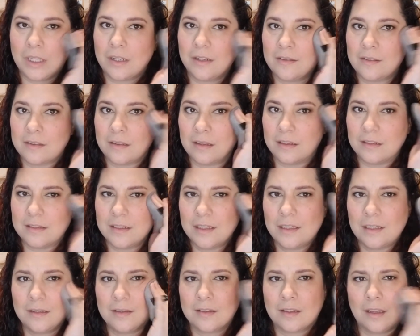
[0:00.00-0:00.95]
is scented.
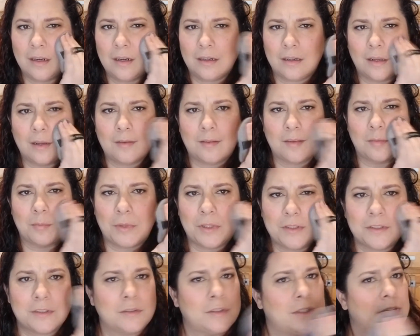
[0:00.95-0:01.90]
It's got a nice smell
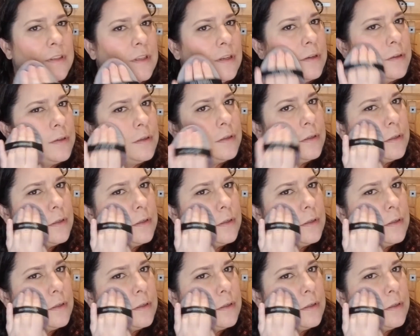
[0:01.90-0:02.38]
to it though.